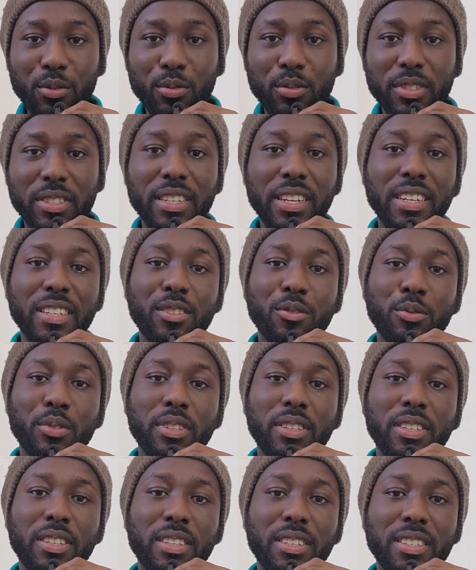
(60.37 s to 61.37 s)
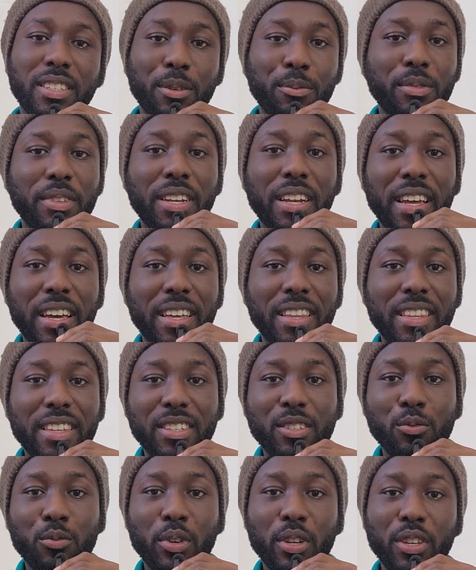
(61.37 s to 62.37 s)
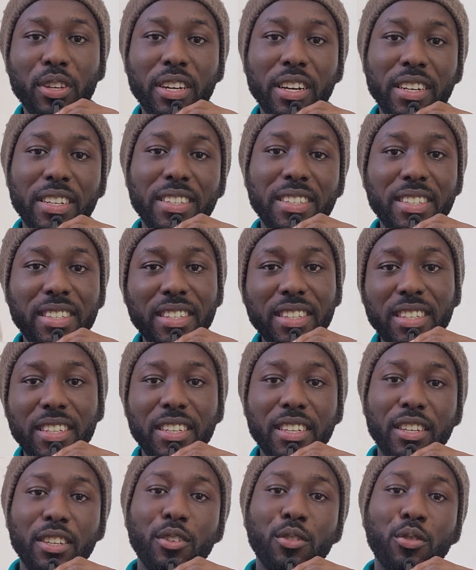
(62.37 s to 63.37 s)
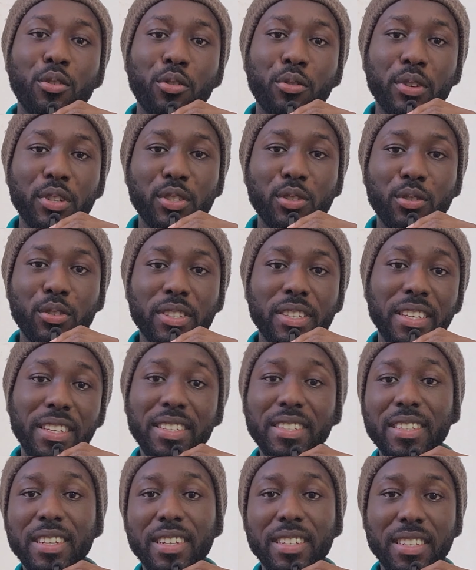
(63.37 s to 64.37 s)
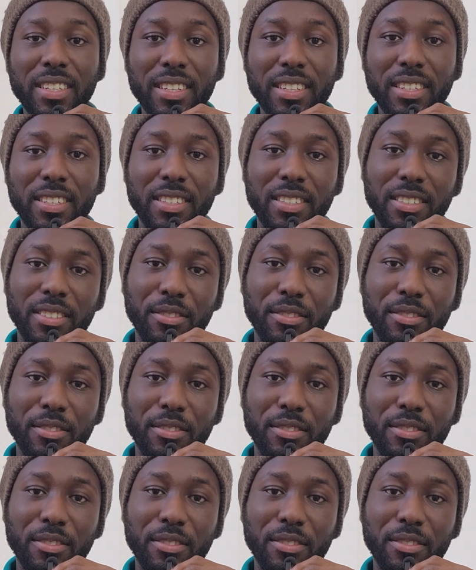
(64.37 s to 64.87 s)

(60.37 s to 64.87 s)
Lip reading: on starting with something like this where you can see your results instantly.